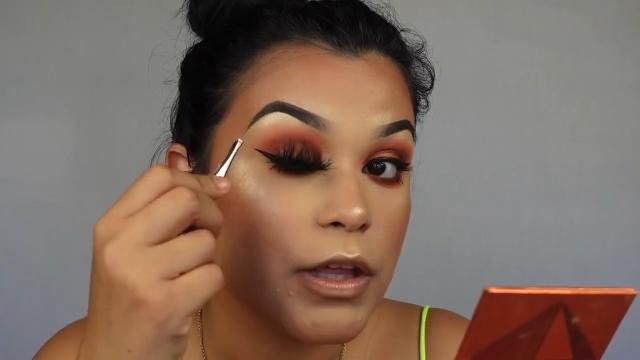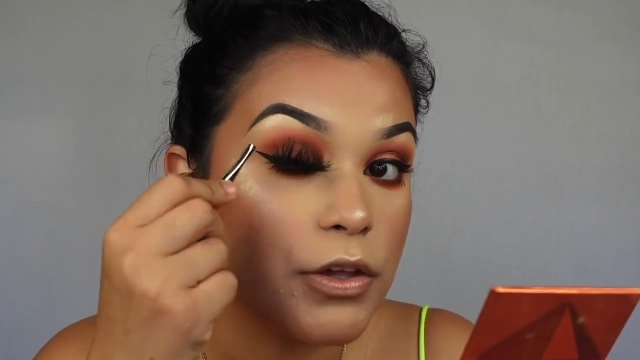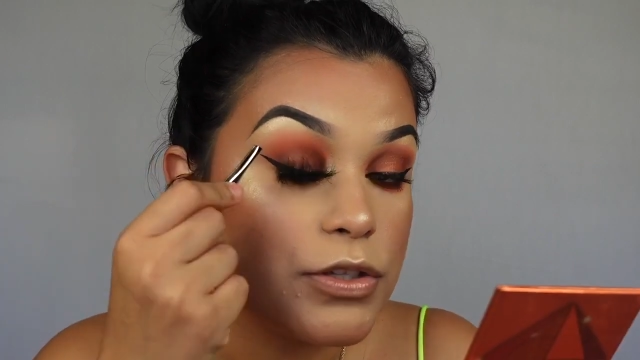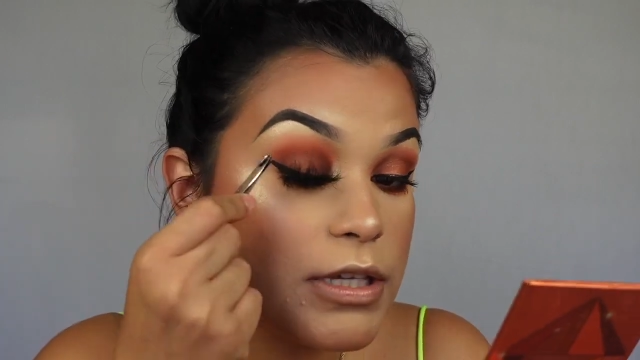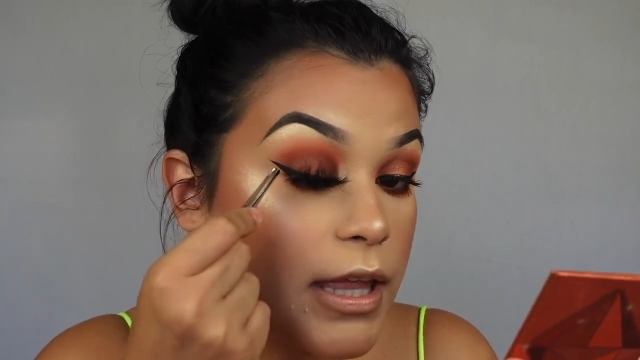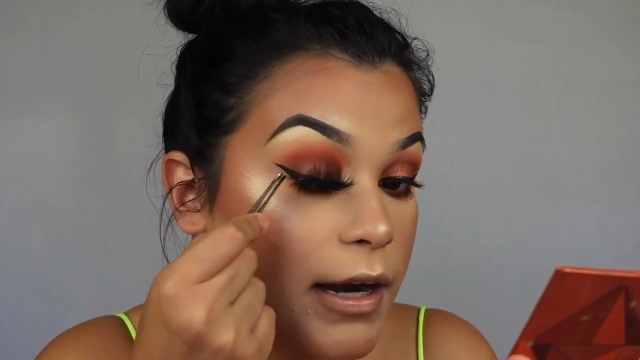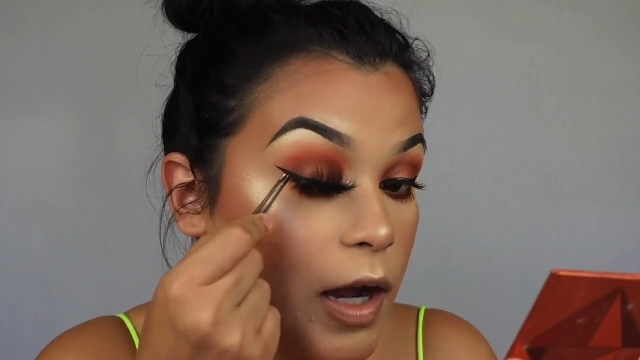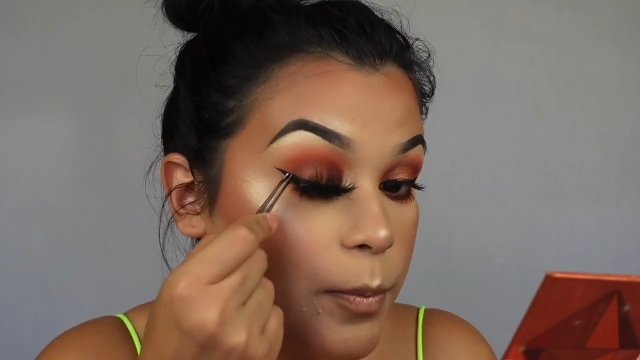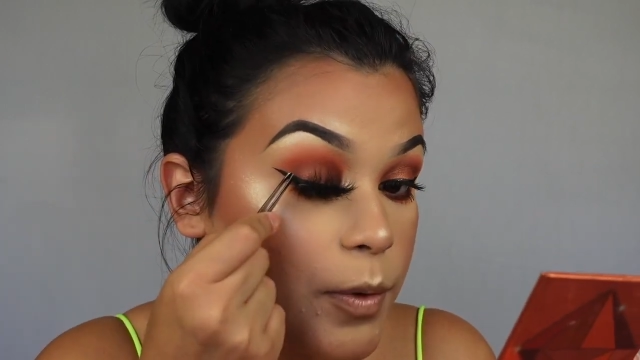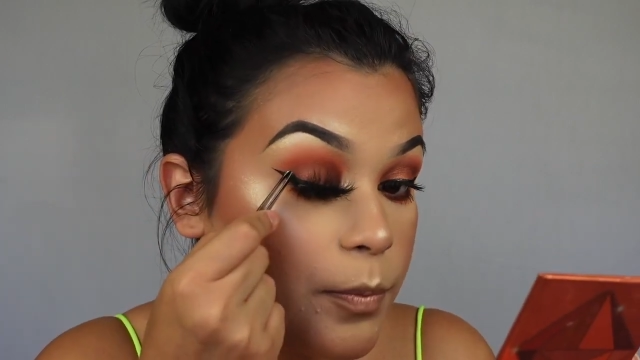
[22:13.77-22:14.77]
You see that
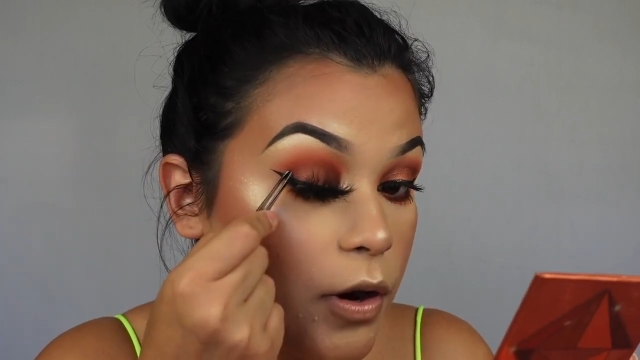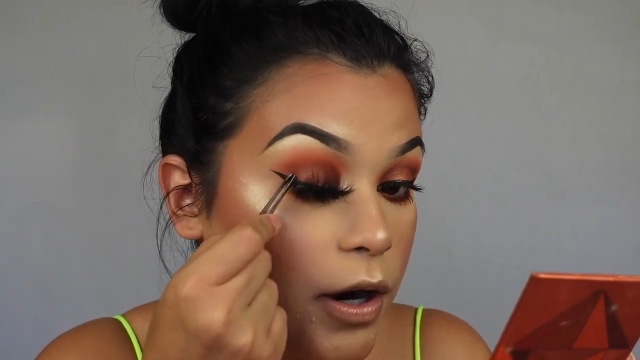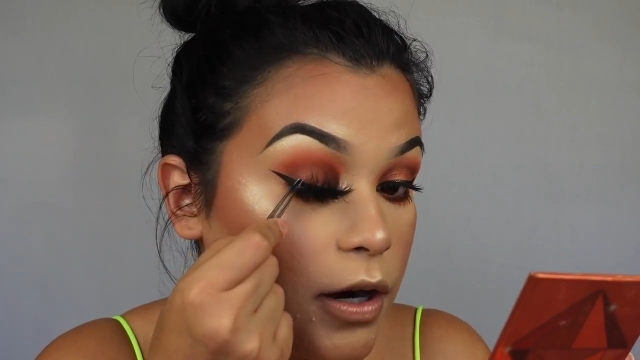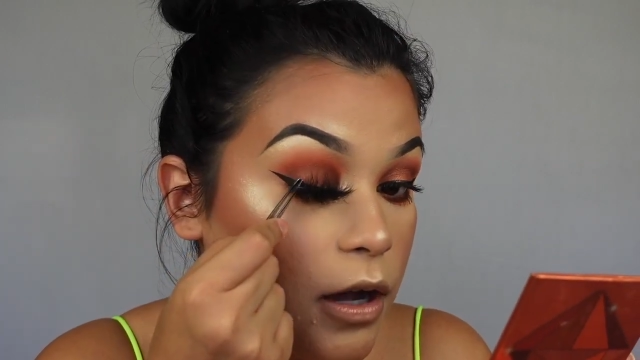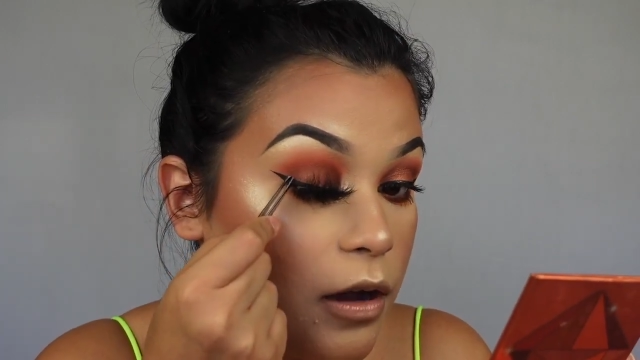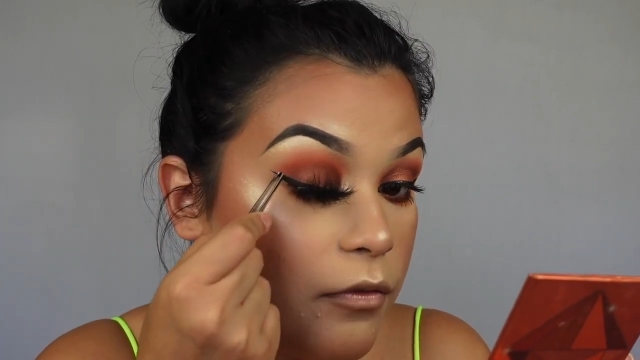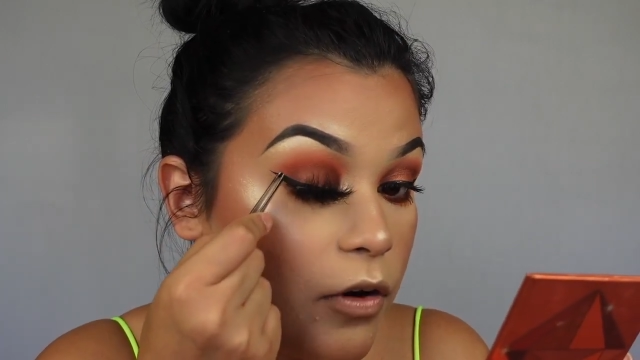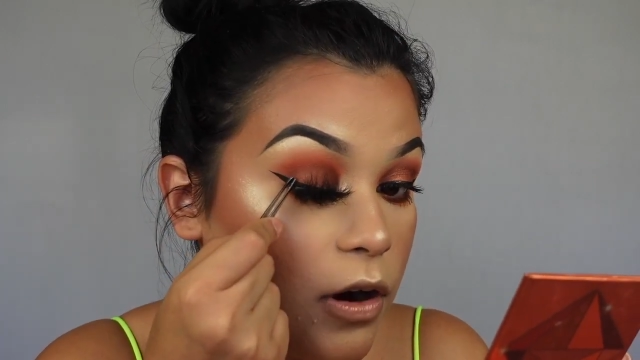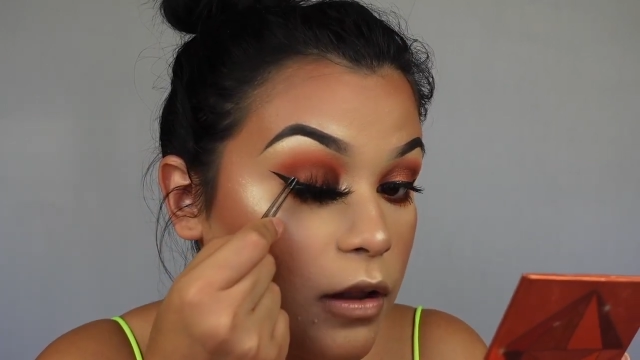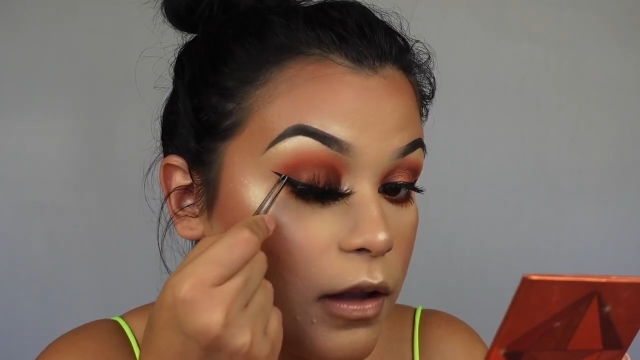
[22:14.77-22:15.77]
upper part of
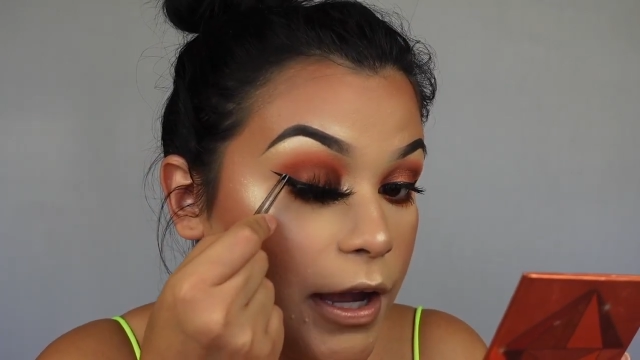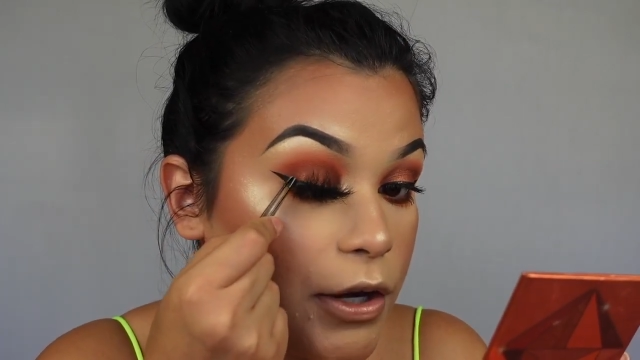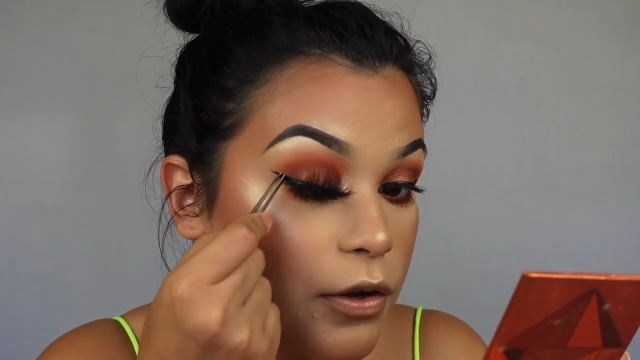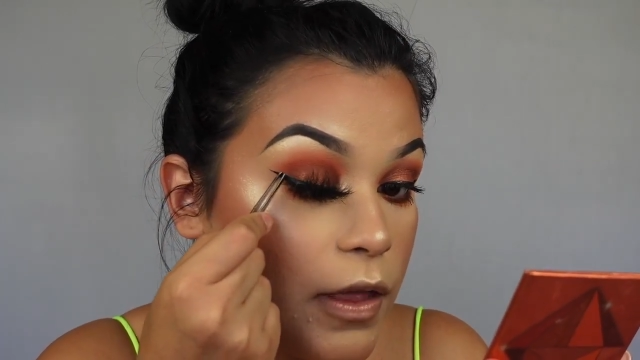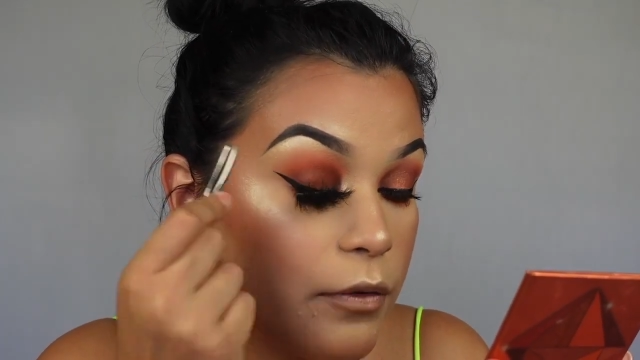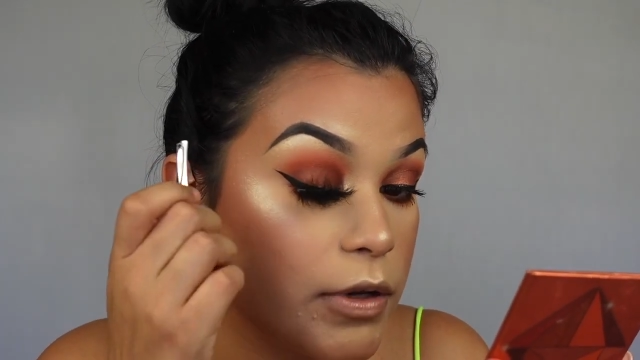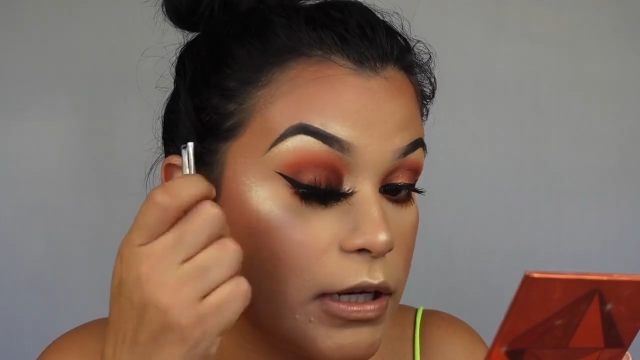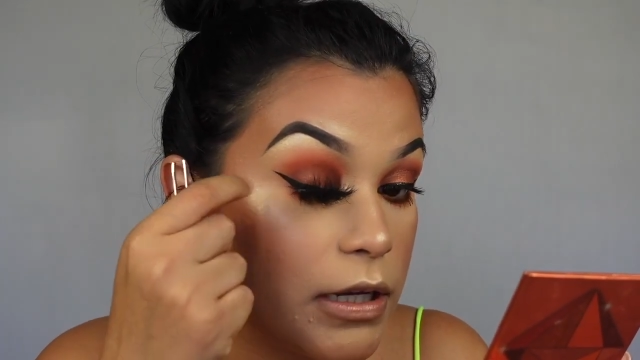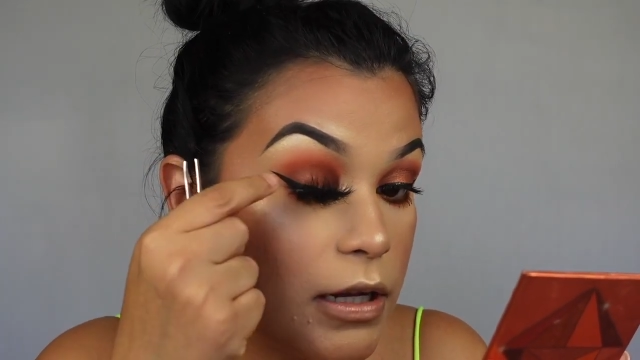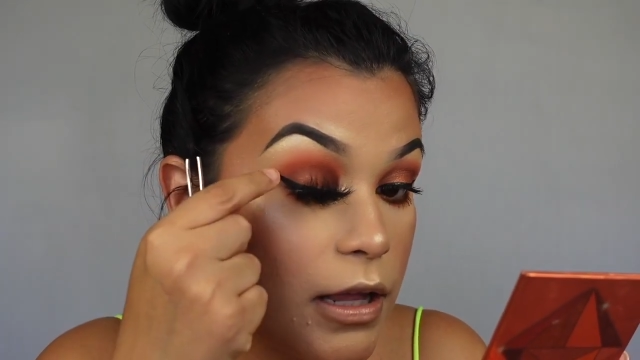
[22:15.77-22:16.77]
our liner that we
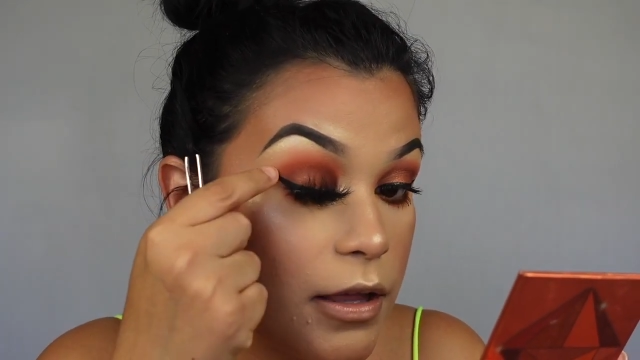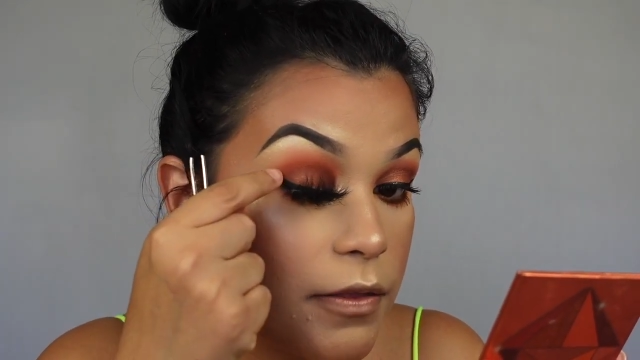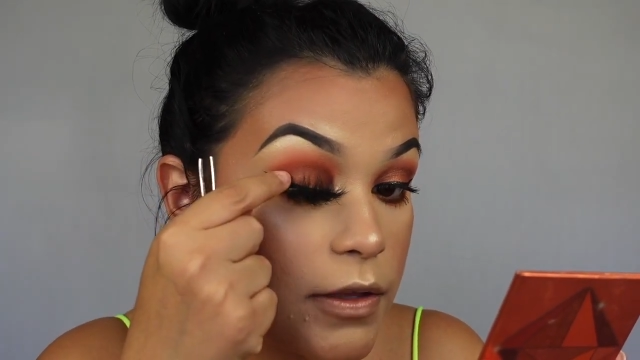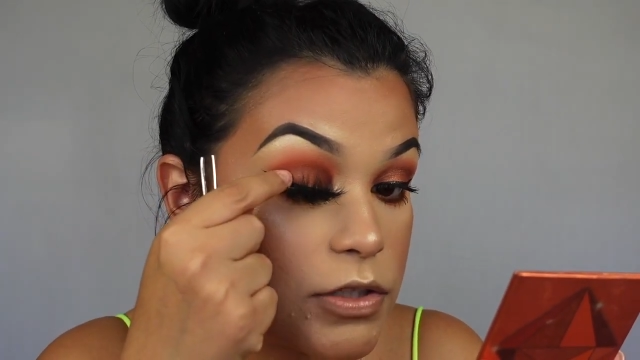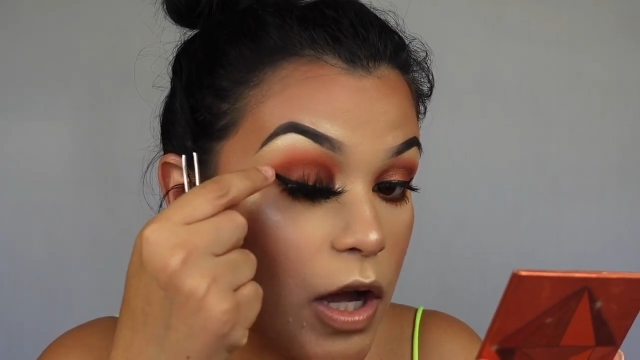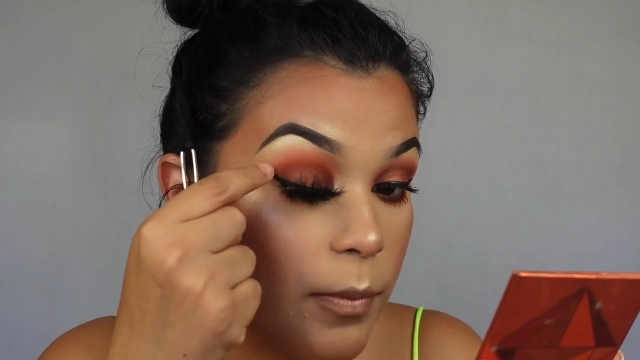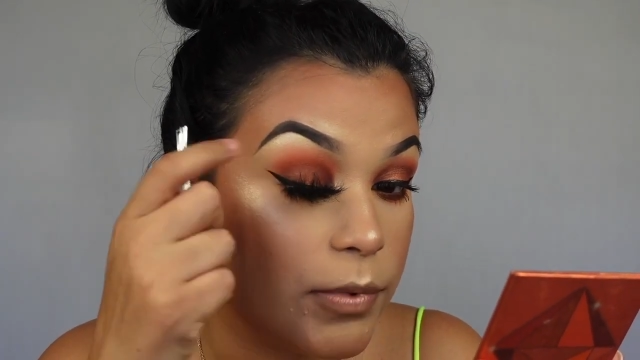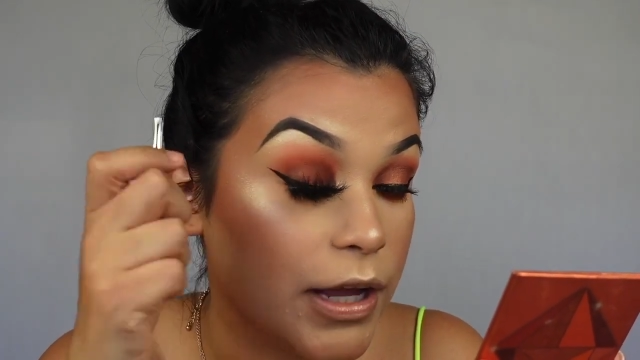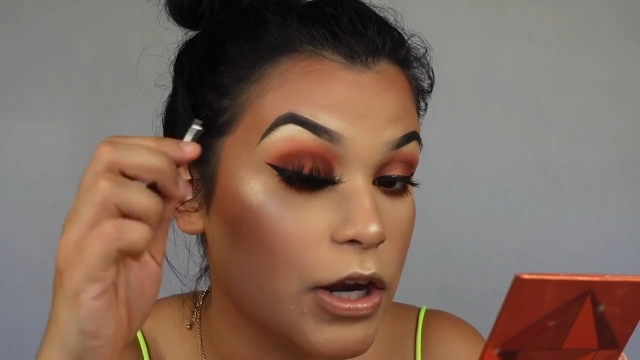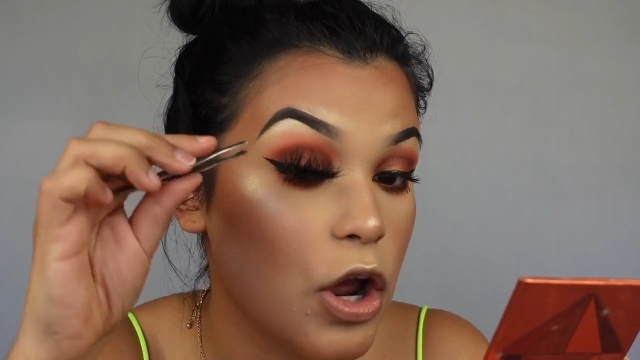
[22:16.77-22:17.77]
did, the top
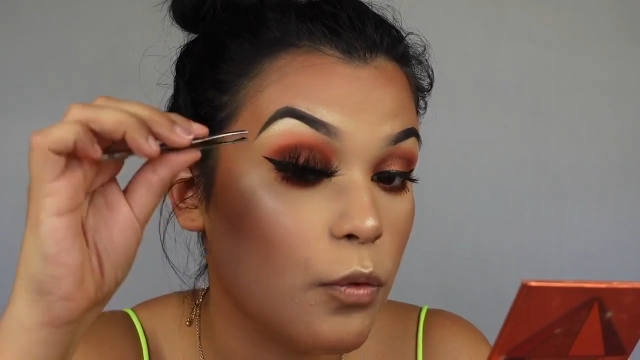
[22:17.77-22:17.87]
line?